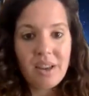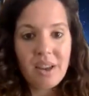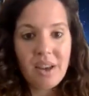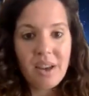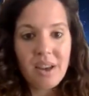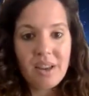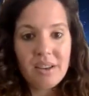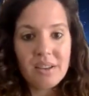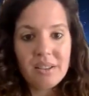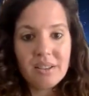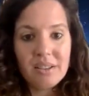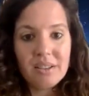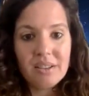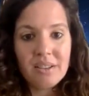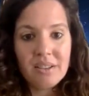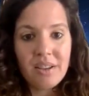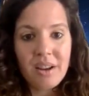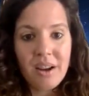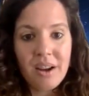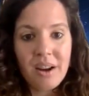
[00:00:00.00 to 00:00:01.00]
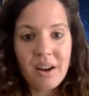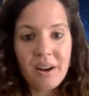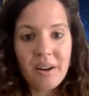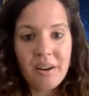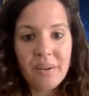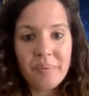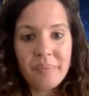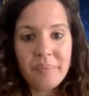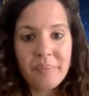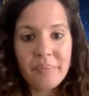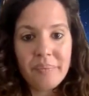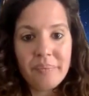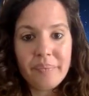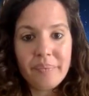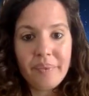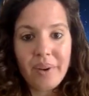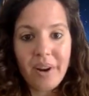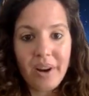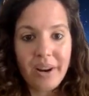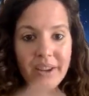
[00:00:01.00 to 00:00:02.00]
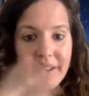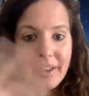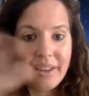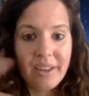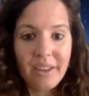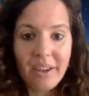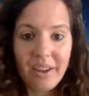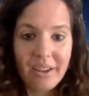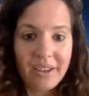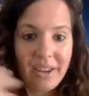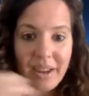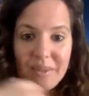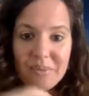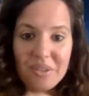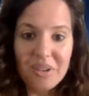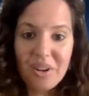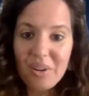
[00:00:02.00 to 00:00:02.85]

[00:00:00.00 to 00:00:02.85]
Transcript: and um, I I came to her